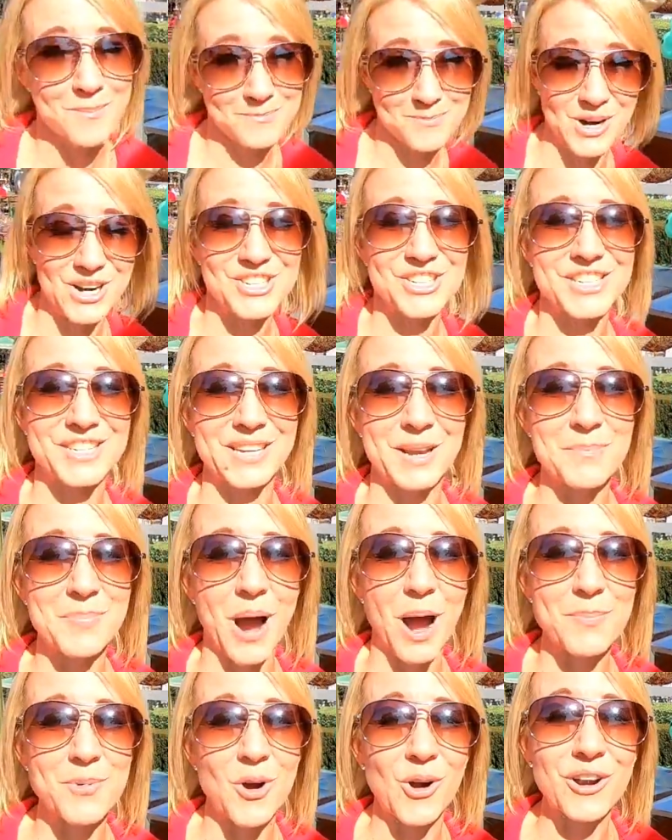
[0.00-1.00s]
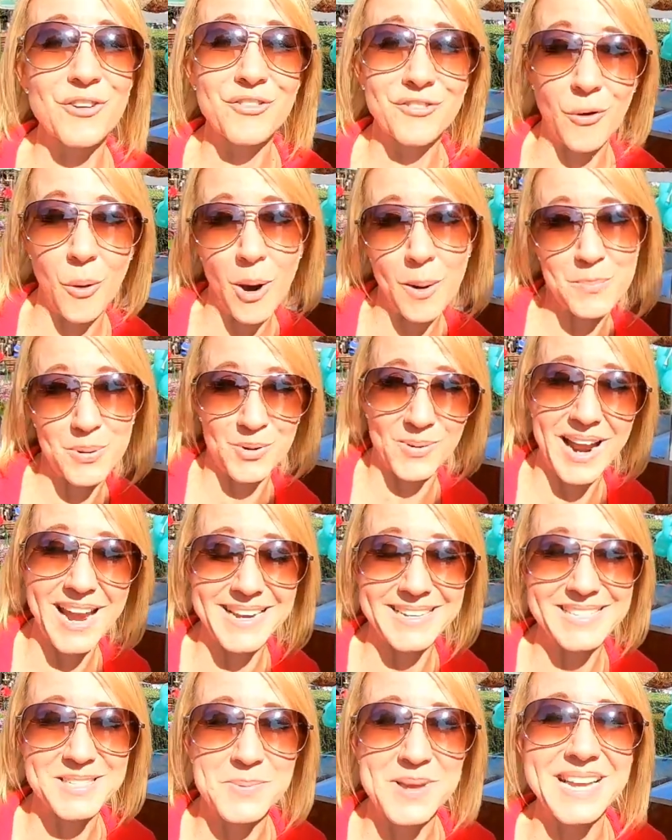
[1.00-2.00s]
purchasing popcorn for
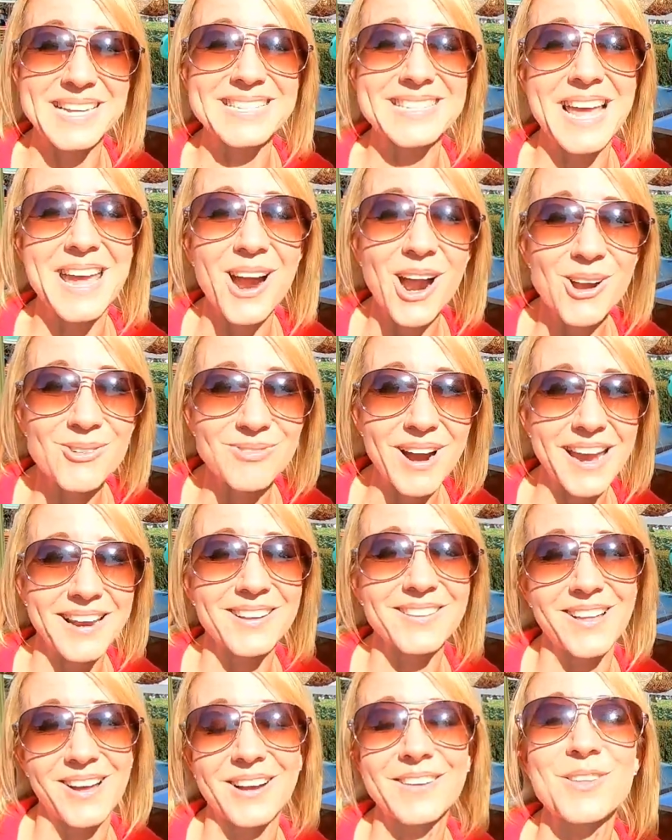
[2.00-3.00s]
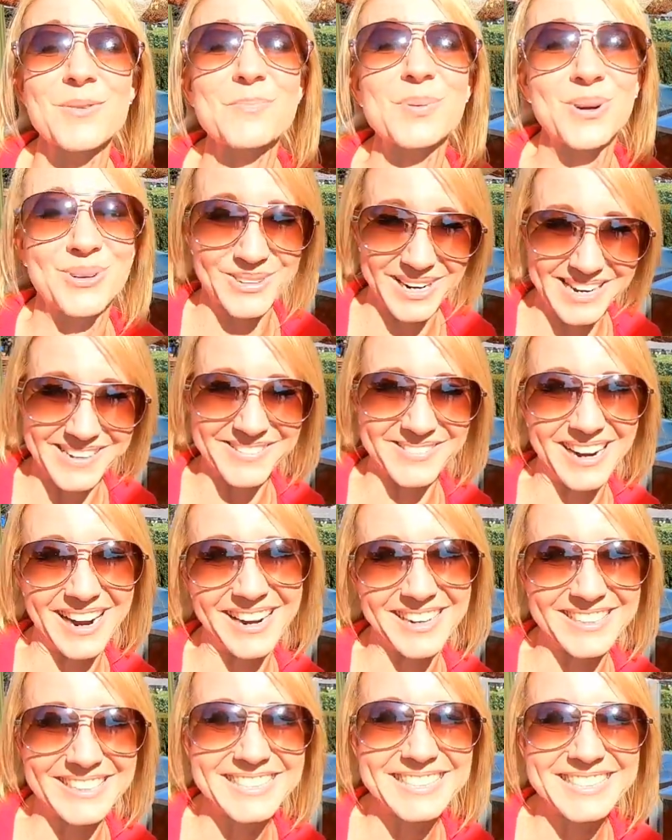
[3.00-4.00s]
parades, because they are right along the parade
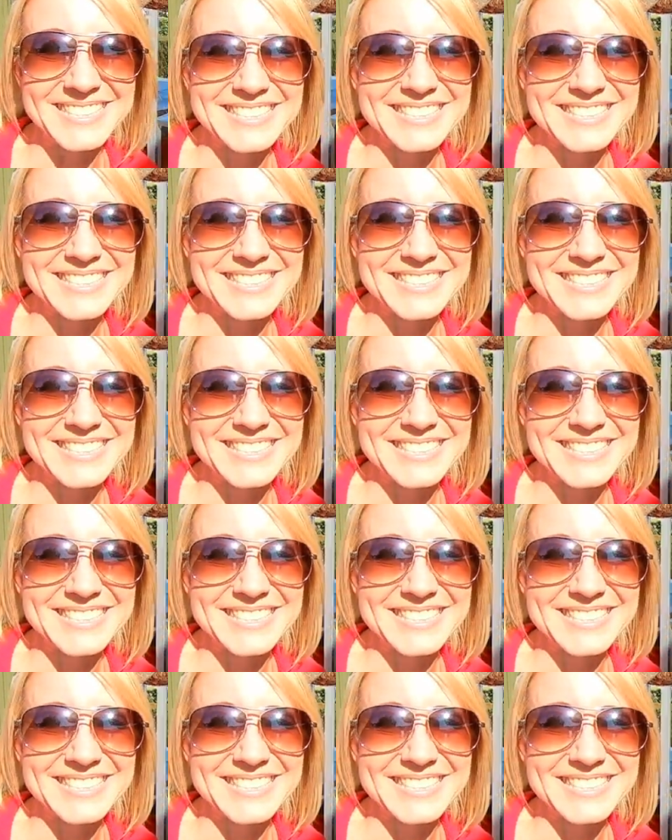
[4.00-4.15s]
route.